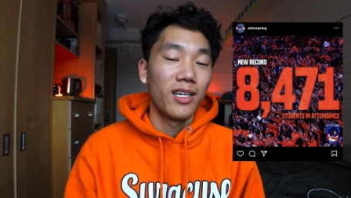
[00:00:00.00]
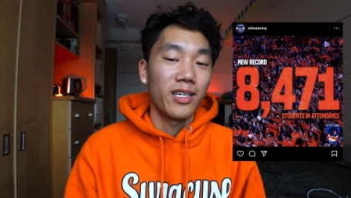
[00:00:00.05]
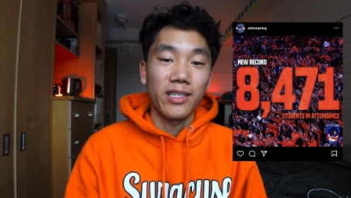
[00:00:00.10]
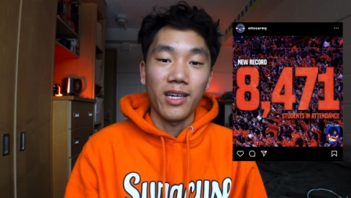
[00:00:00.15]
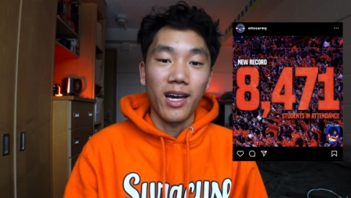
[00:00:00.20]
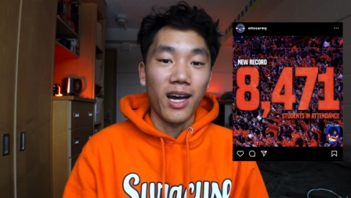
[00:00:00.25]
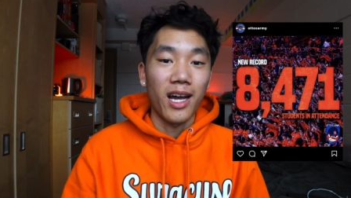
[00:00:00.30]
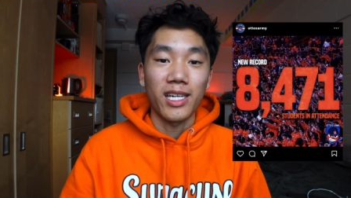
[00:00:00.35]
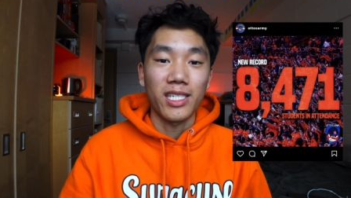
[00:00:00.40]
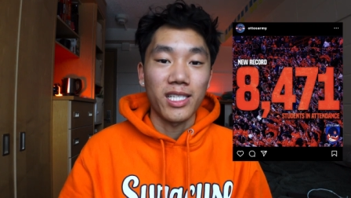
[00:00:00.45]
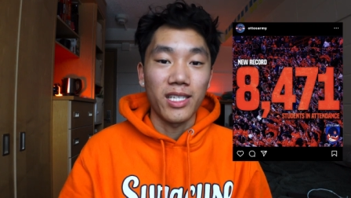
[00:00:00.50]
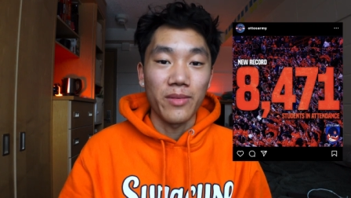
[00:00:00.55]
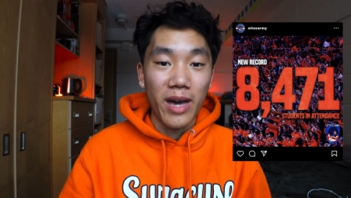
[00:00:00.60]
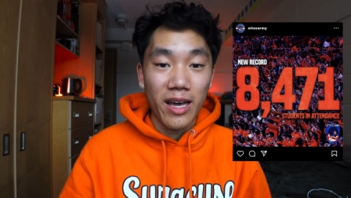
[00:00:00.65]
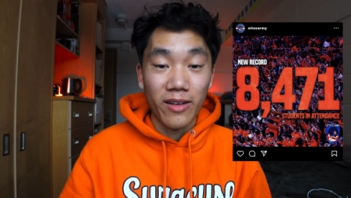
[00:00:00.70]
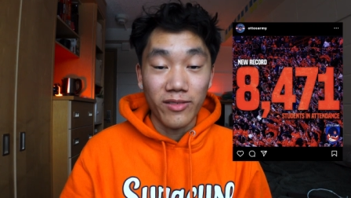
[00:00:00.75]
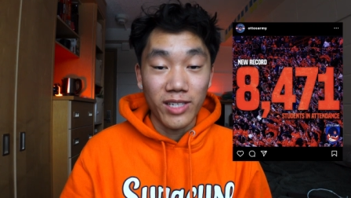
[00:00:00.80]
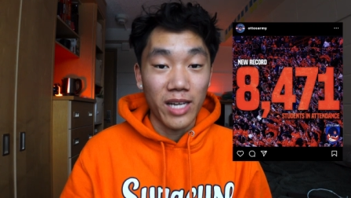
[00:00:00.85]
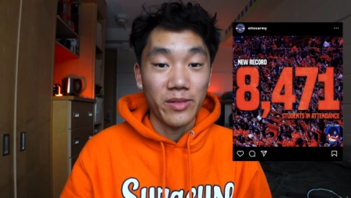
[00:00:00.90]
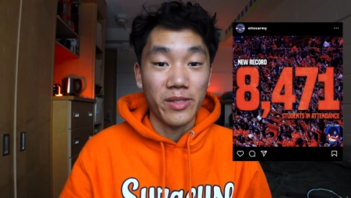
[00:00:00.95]
Gosh, the
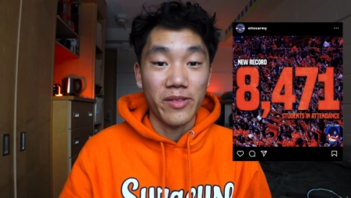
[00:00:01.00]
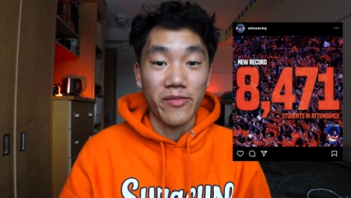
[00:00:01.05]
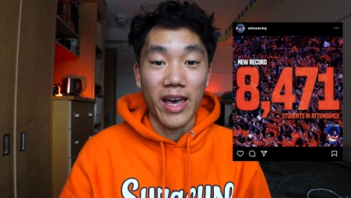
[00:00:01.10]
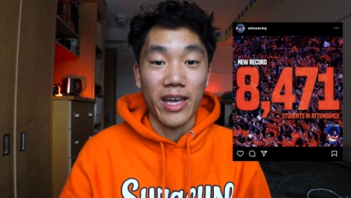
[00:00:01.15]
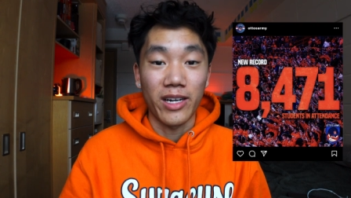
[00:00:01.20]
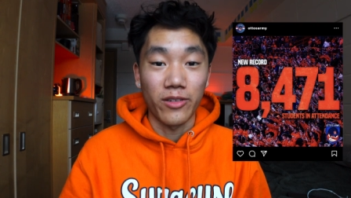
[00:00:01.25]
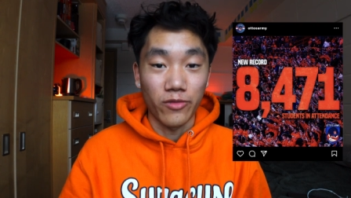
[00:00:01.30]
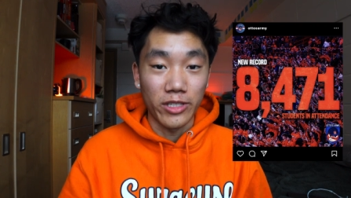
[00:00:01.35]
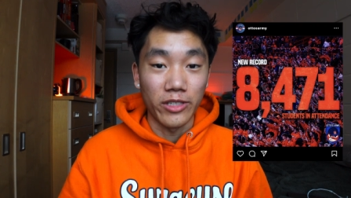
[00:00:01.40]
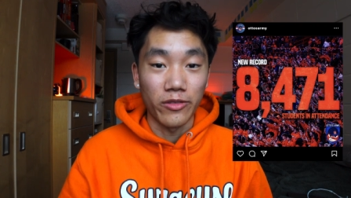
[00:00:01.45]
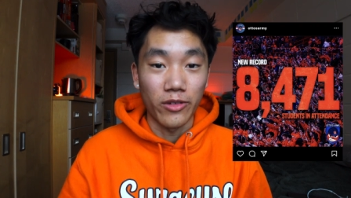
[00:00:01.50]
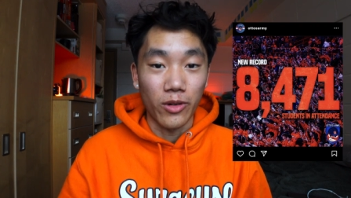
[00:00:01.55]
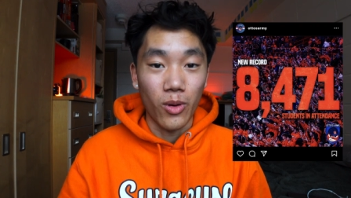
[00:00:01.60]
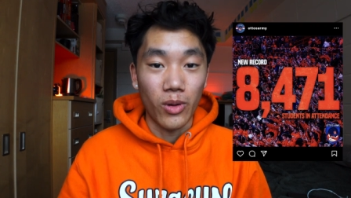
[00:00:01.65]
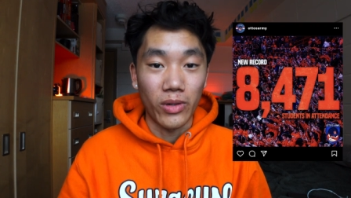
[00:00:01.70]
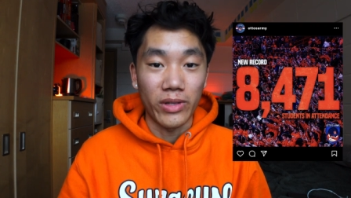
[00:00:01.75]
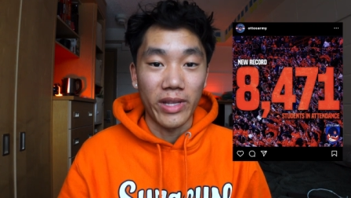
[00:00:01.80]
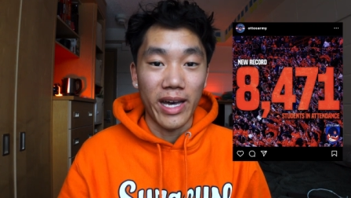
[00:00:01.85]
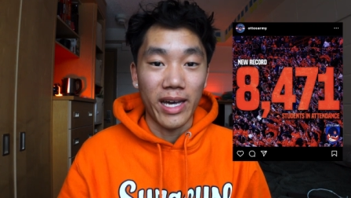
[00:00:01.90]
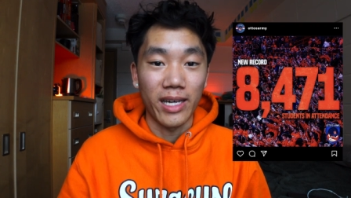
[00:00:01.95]
amount of times I've had to
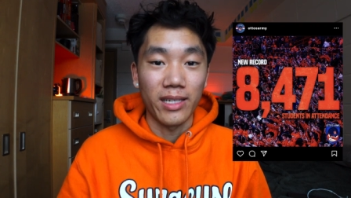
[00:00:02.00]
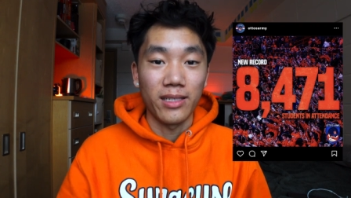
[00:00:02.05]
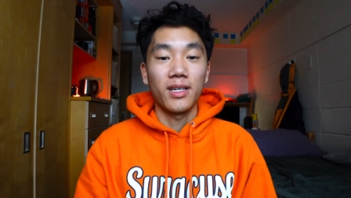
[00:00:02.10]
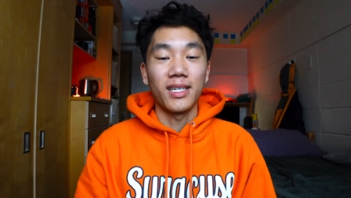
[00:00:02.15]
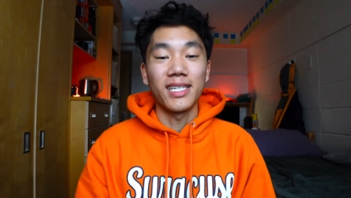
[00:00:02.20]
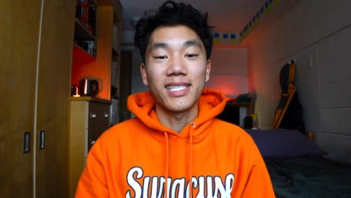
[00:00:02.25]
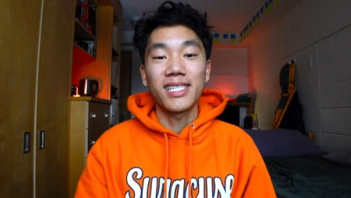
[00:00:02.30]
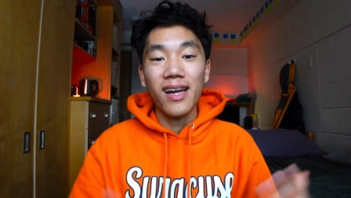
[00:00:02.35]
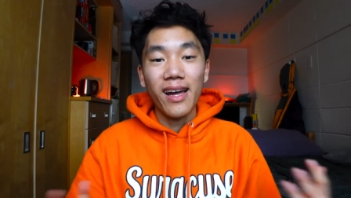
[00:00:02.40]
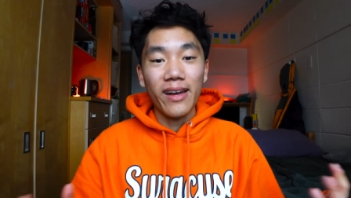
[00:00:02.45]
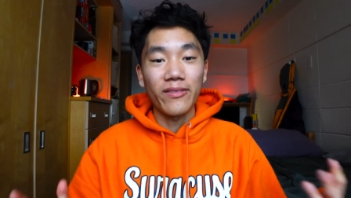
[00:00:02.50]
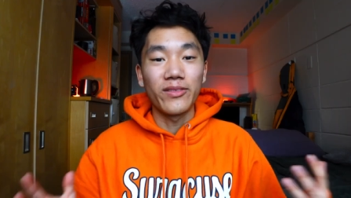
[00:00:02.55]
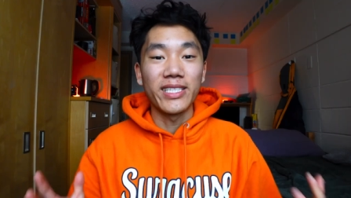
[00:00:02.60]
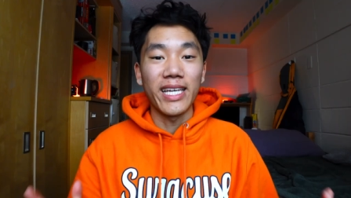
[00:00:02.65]
re-record that. It's not every